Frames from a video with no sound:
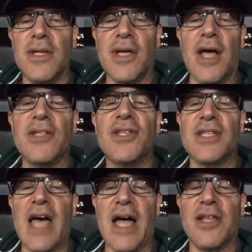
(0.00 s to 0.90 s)
Yes,
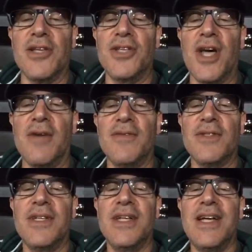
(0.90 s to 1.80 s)
exactly, Jeff.
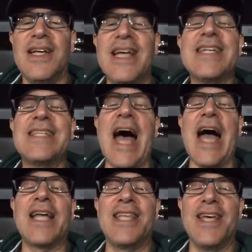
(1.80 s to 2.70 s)

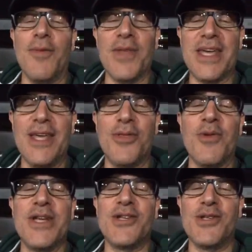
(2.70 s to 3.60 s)
Exactly. I'm the Keith
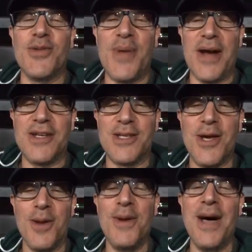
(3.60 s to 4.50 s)
Richards of
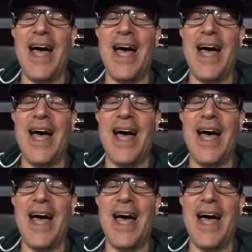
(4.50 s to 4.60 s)
Periscope.